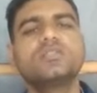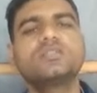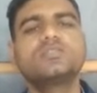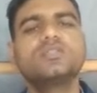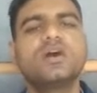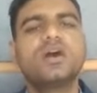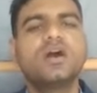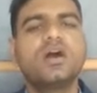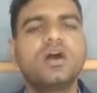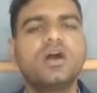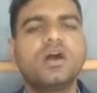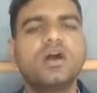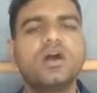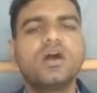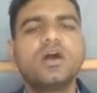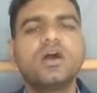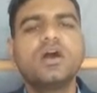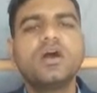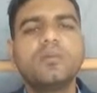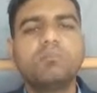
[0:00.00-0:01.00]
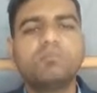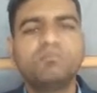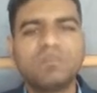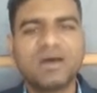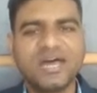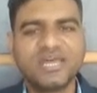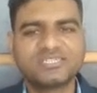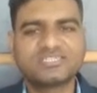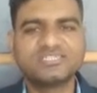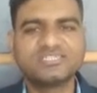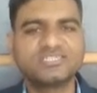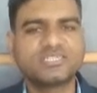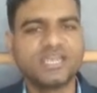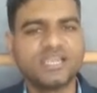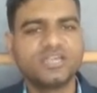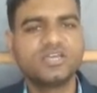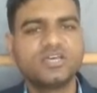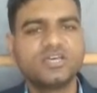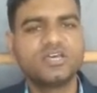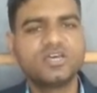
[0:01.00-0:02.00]
the mast cell.
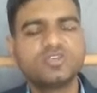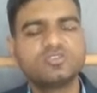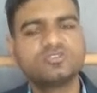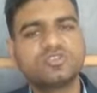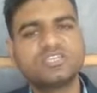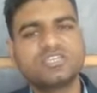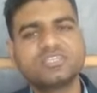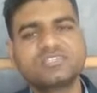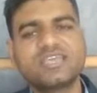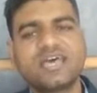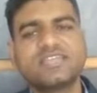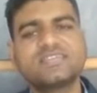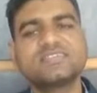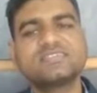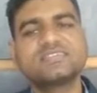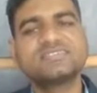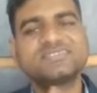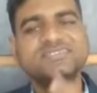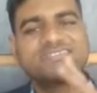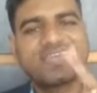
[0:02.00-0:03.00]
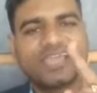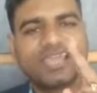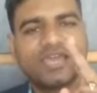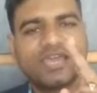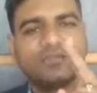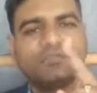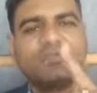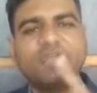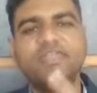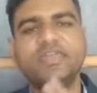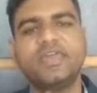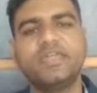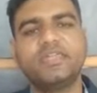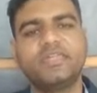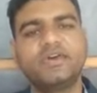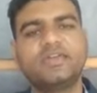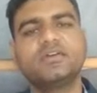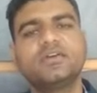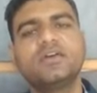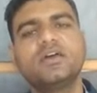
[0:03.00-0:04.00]
So these are the second
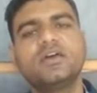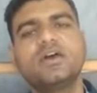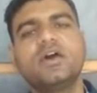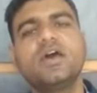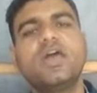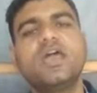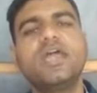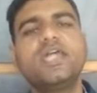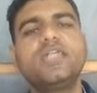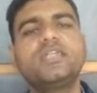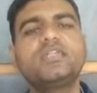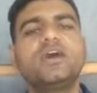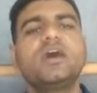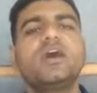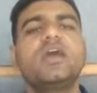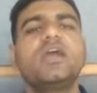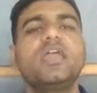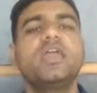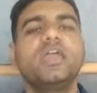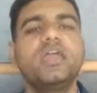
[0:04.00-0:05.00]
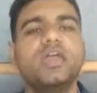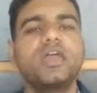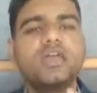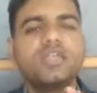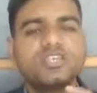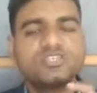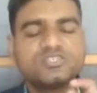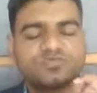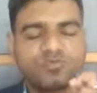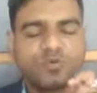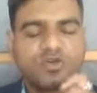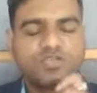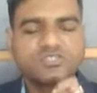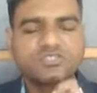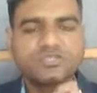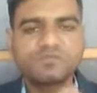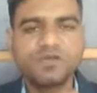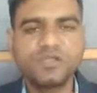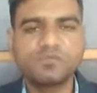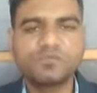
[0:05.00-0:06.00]
mediator. It
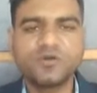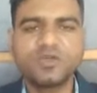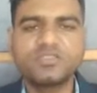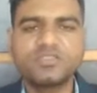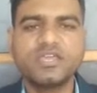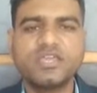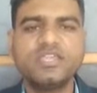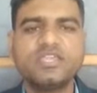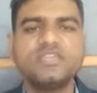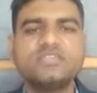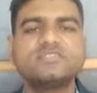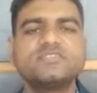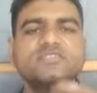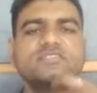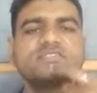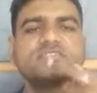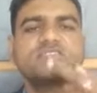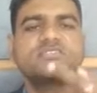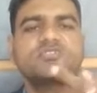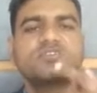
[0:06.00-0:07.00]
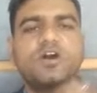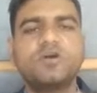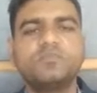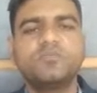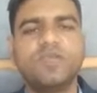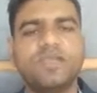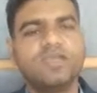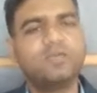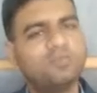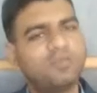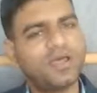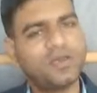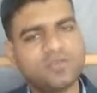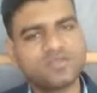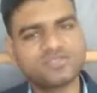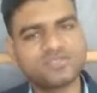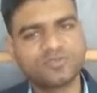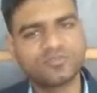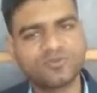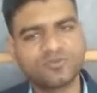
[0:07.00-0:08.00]
responsible for the initiations of
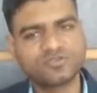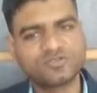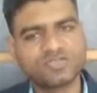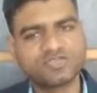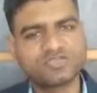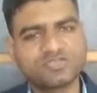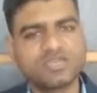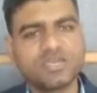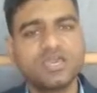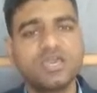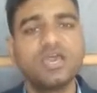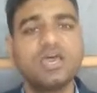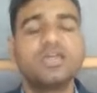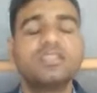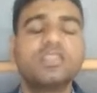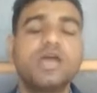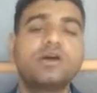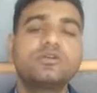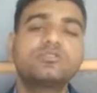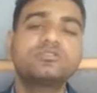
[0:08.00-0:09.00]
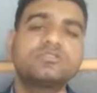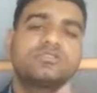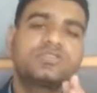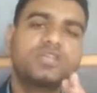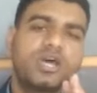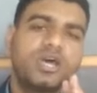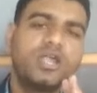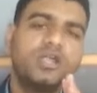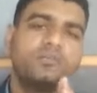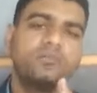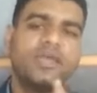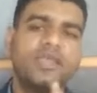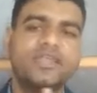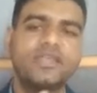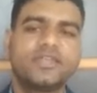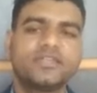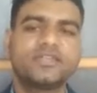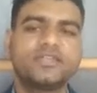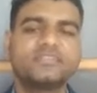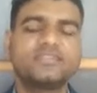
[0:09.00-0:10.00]
inflammation process. Now third
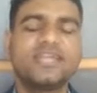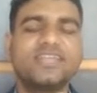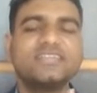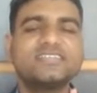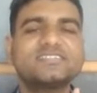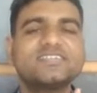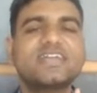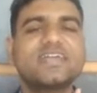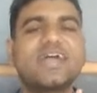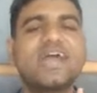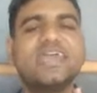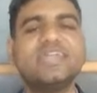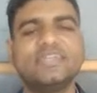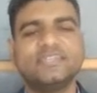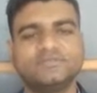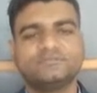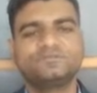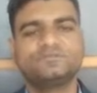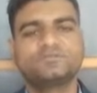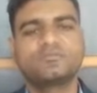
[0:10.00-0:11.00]
mediator, that is the kinin.